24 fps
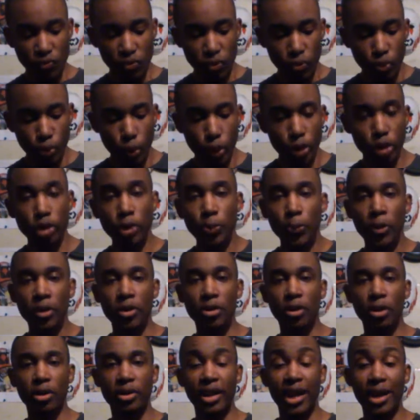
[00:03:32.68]
when you put
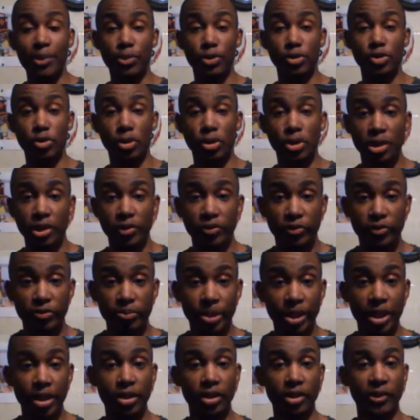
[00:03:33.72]
on that persona of
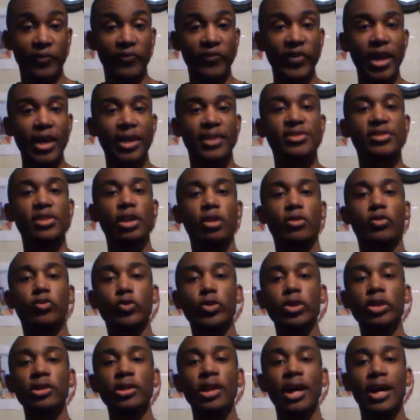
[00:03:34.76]
being your fake self,
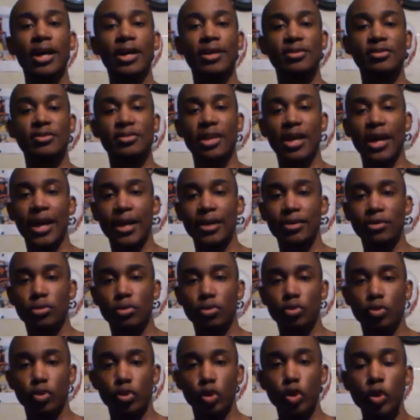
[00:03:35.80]
realize that
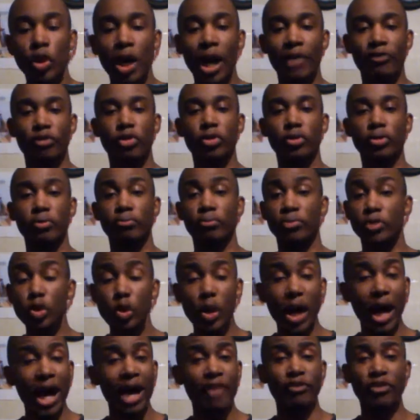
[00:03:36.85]
you have
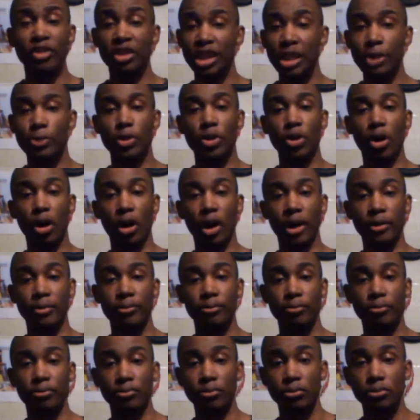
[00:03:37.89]
to keep it on.
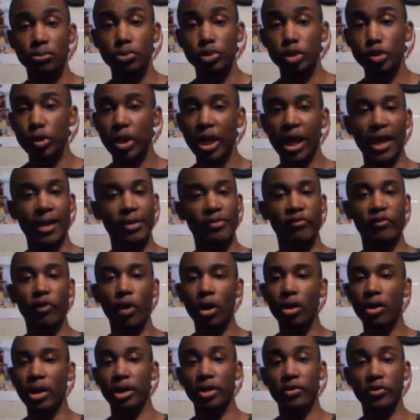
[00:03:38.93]
You can't
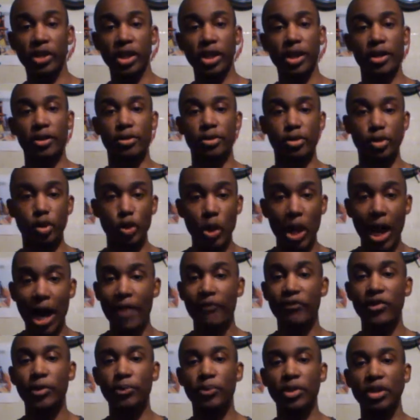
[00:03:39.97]
fall out of character. You have
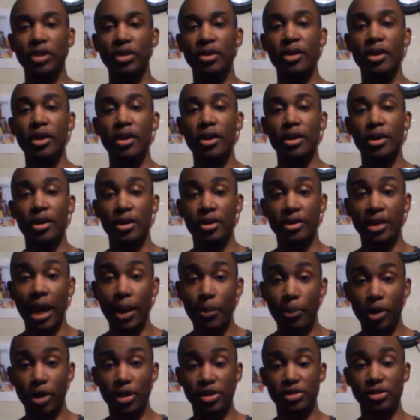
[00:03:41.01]
to be that
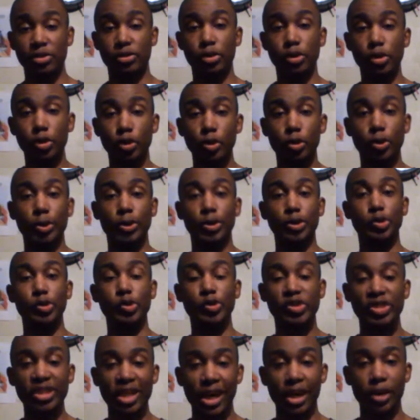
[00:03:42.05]
person who you
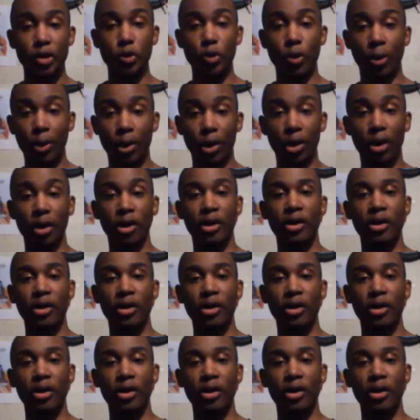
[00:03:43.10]
say you are.